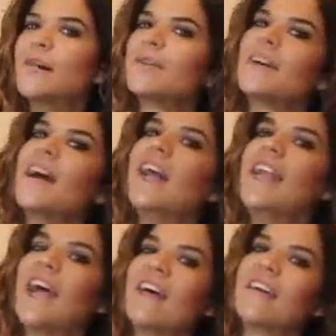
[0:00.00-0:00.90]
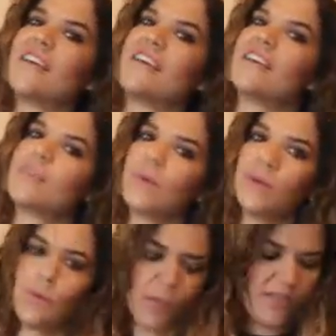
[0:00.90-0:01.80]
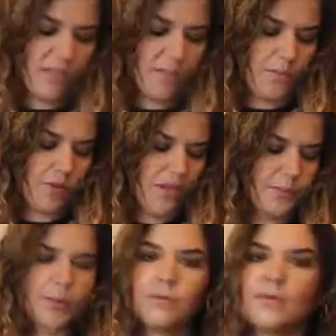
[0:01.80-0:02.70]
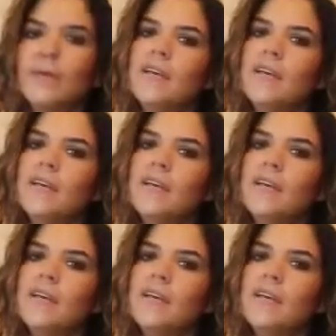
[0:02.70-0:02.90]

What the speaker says: With my curly hair, it is quite weak and breakable,